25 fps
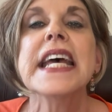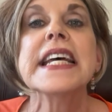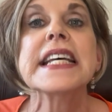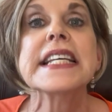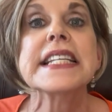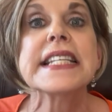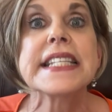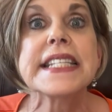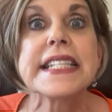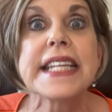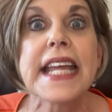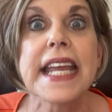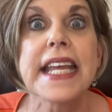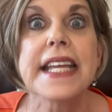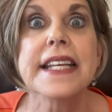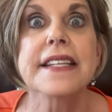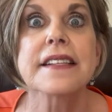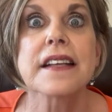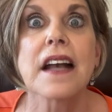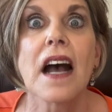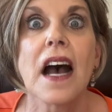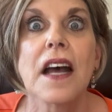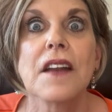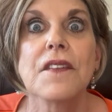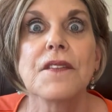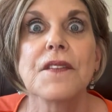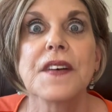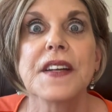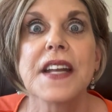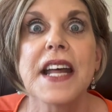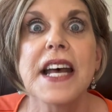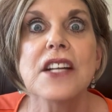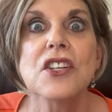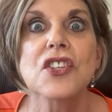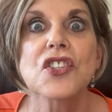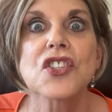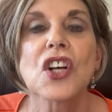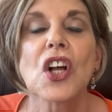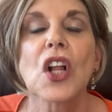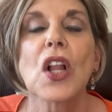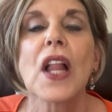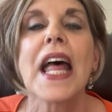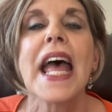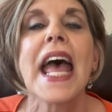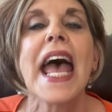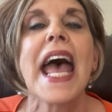stays confidential